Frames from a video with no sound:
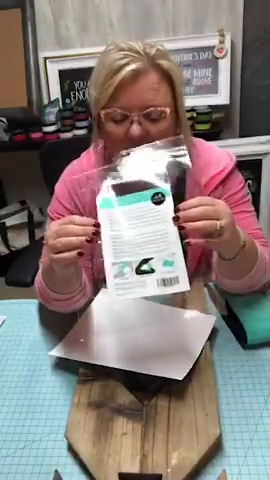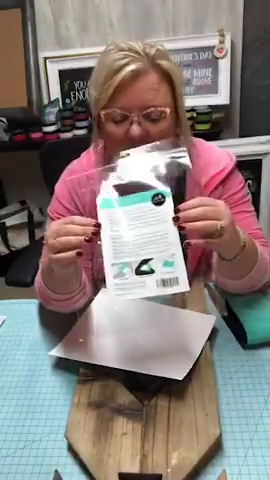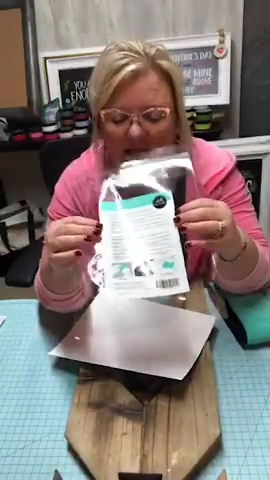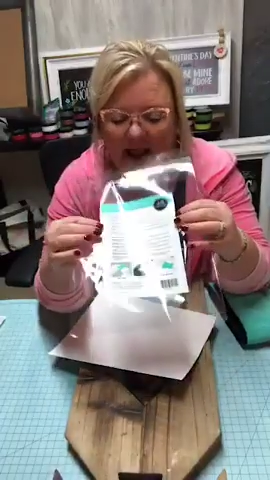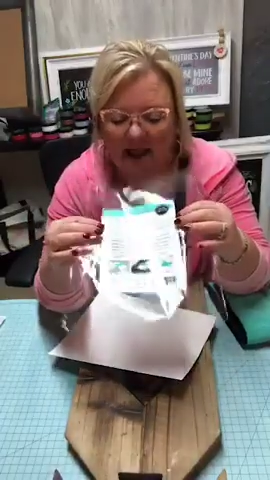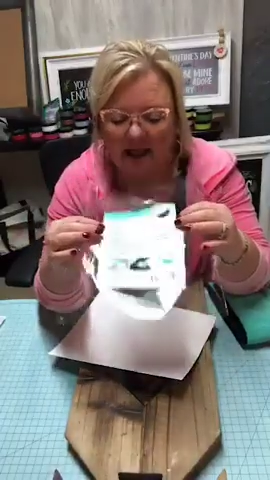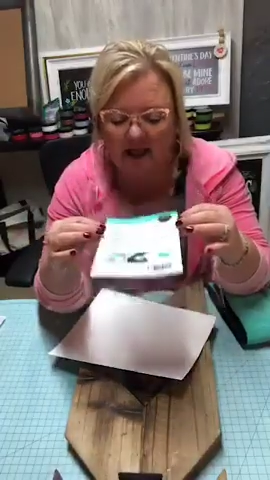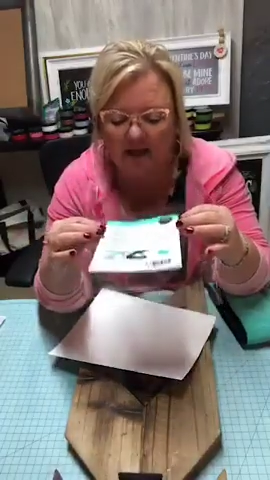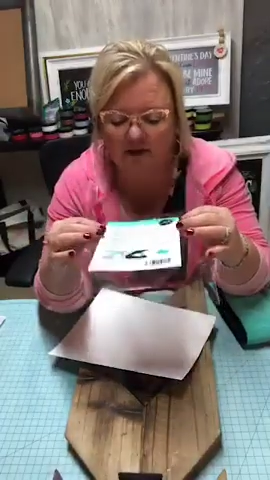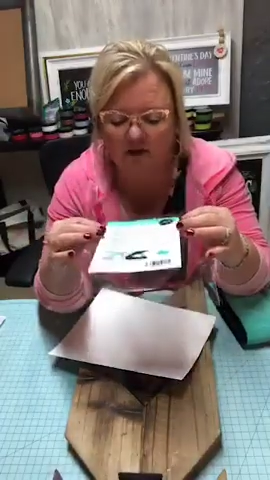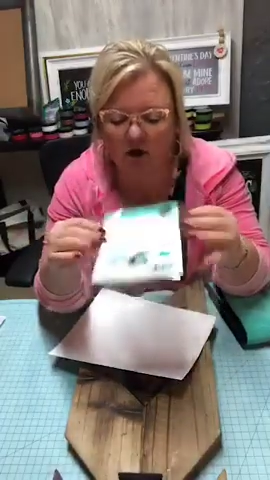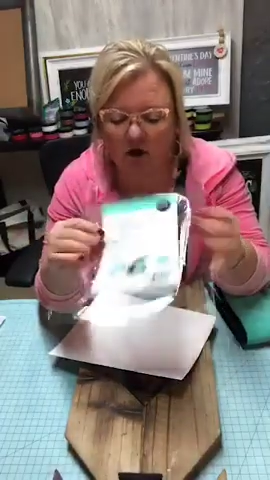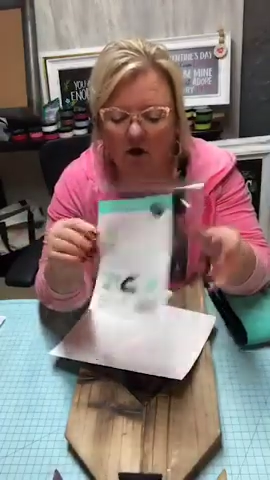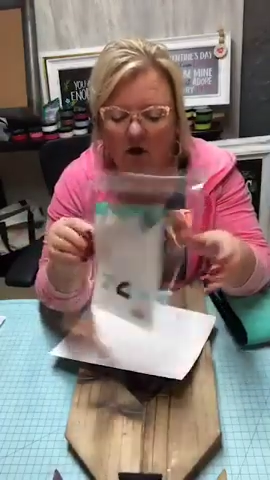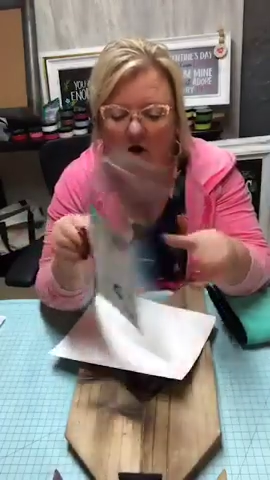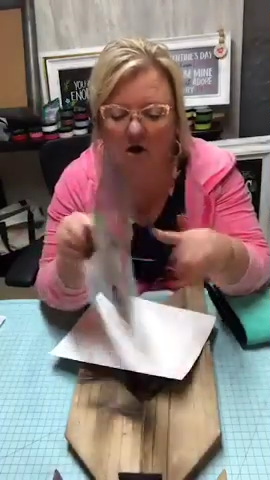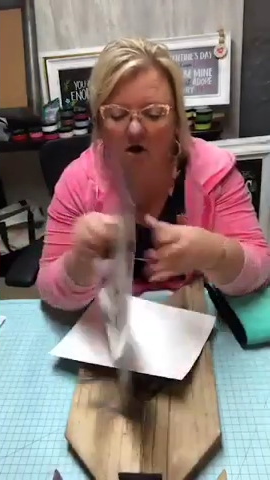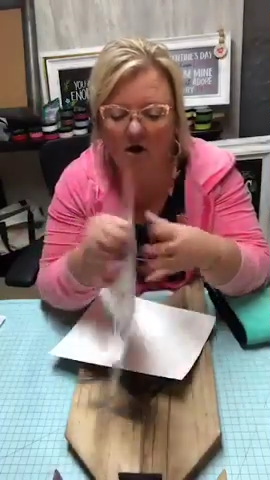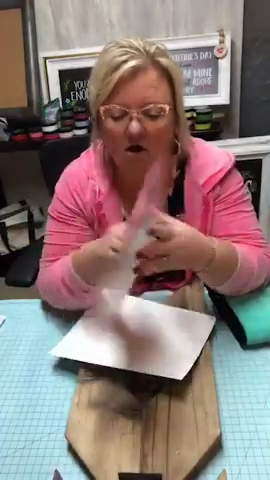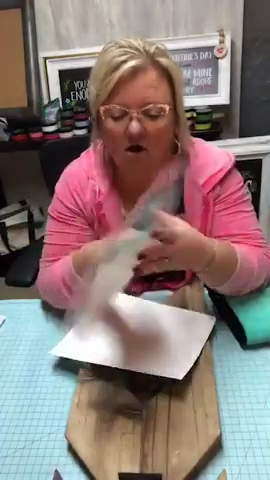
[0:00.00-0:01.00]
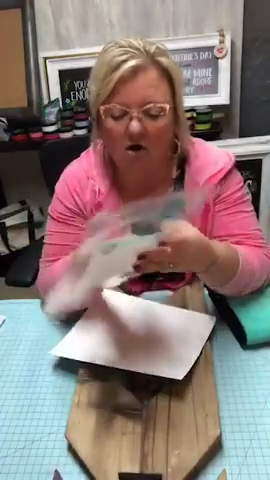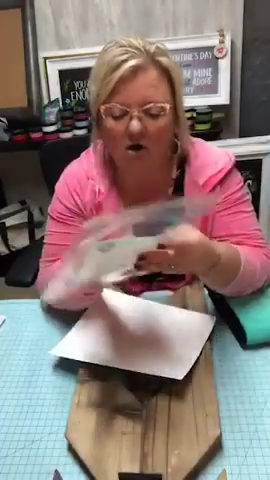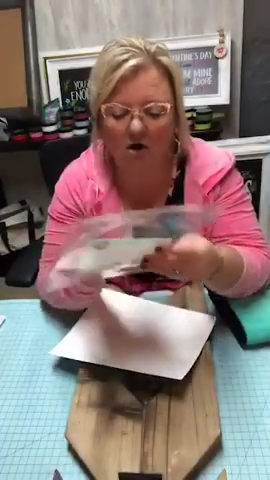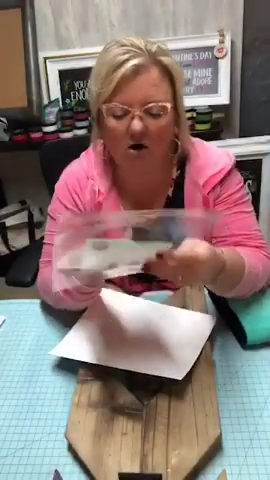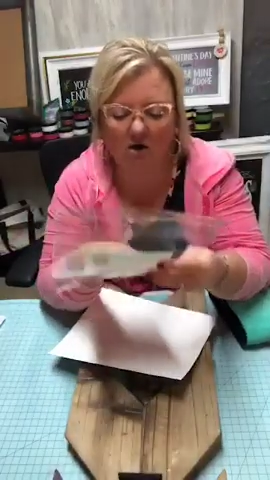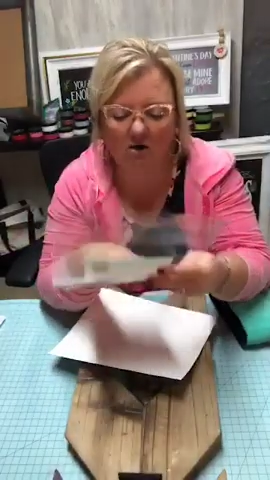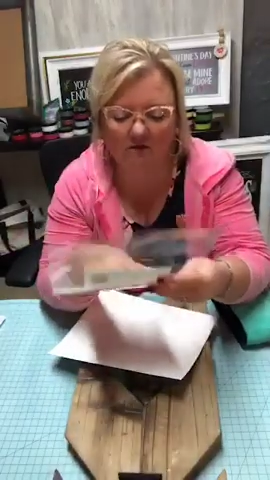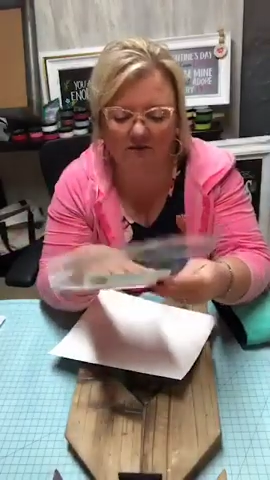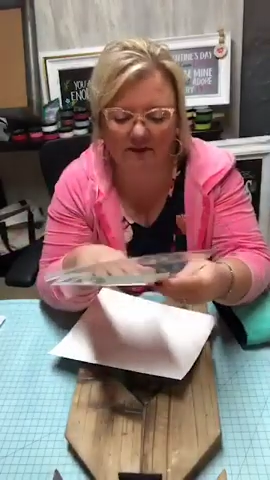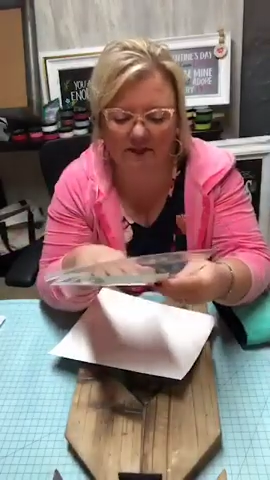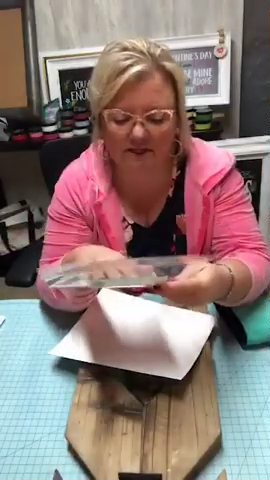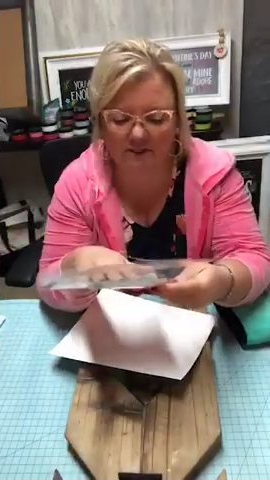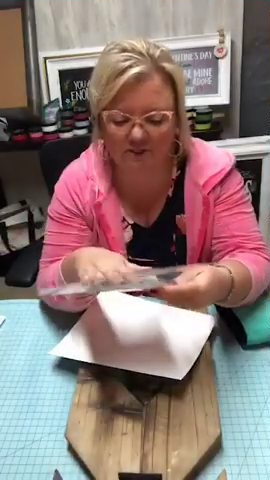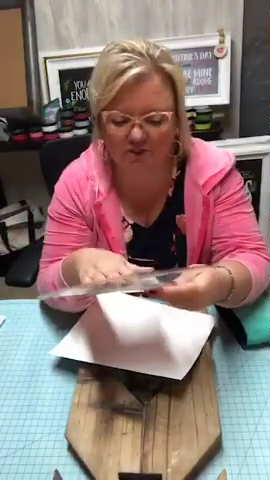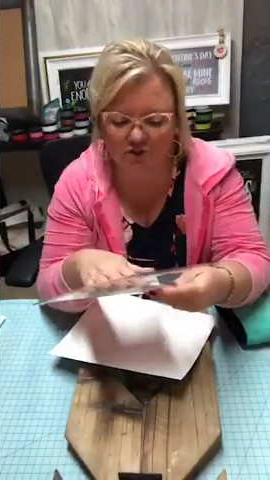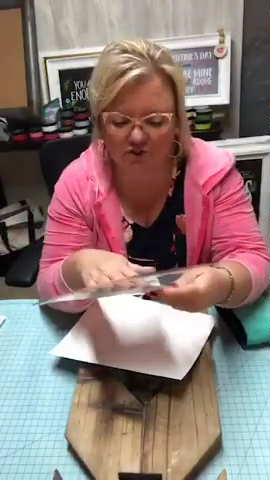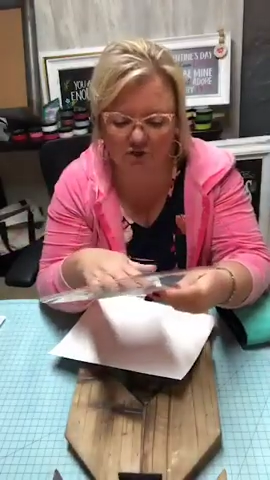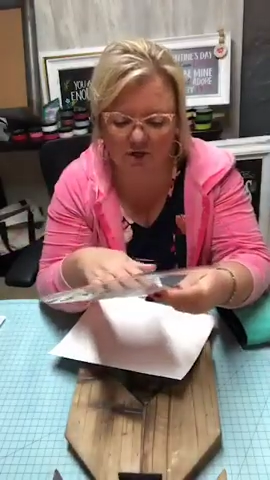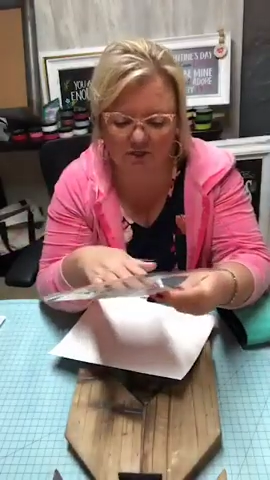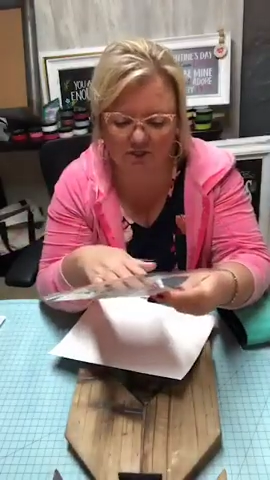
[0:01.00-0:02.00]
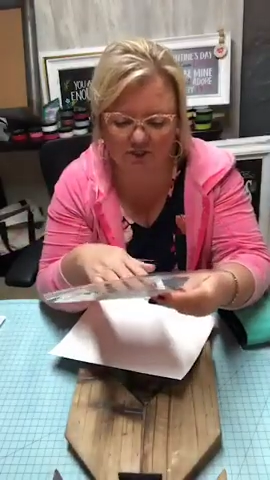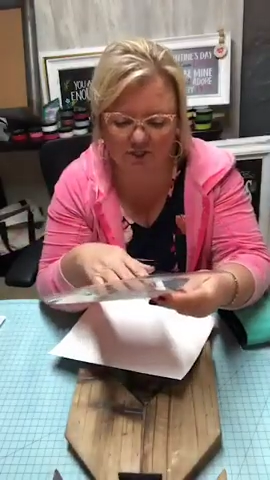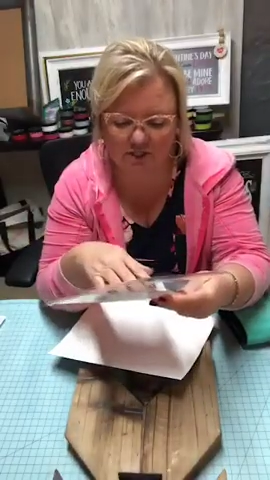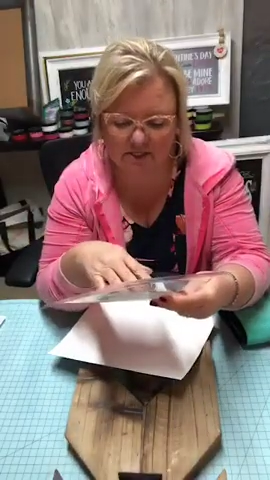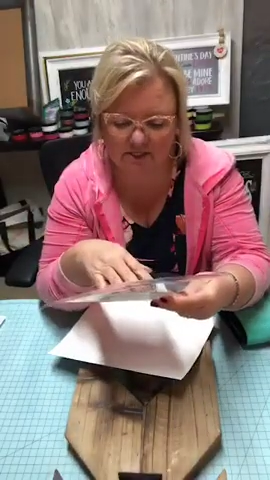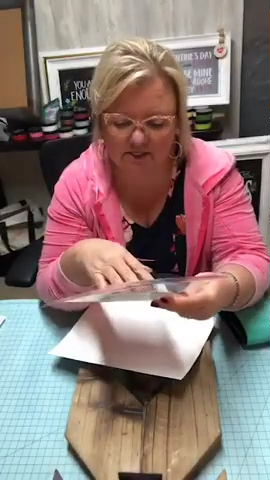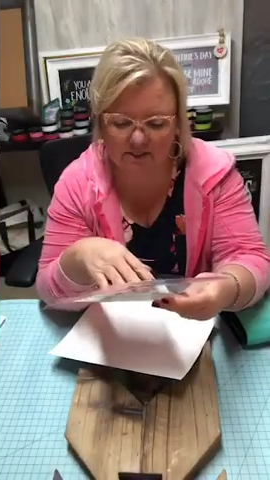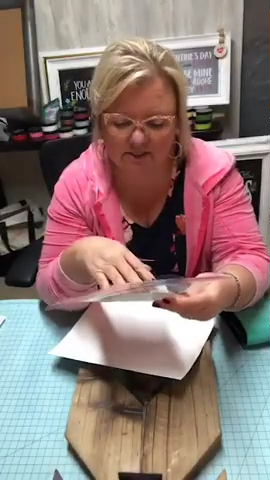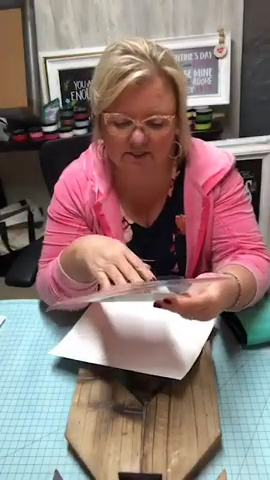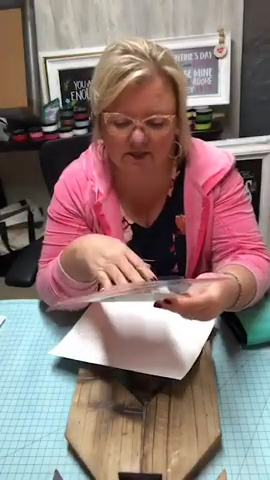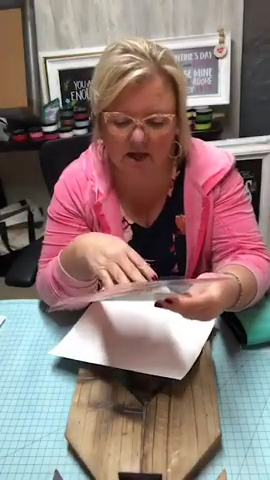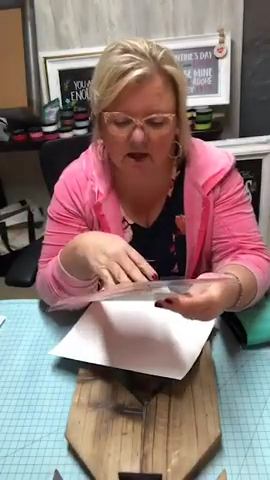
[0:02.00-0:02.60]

and all the instructions